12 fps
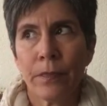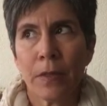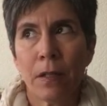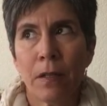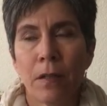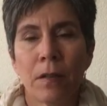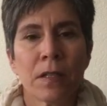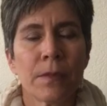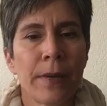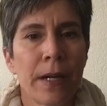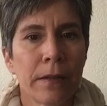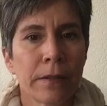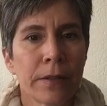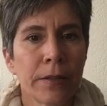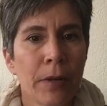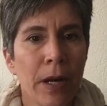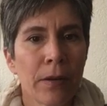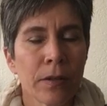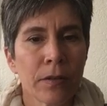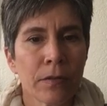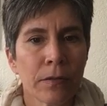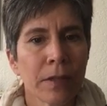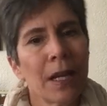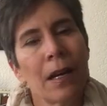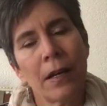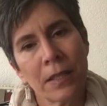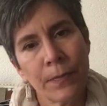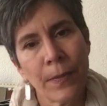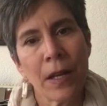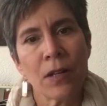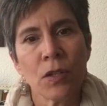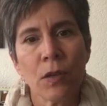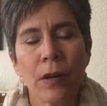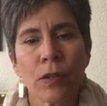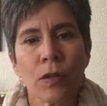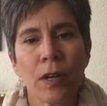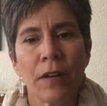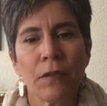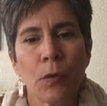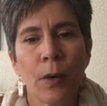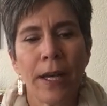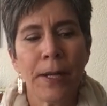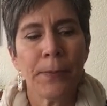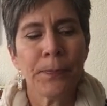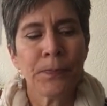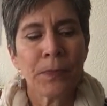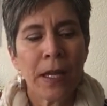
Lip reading: It's about it's about a 2-hour drive away.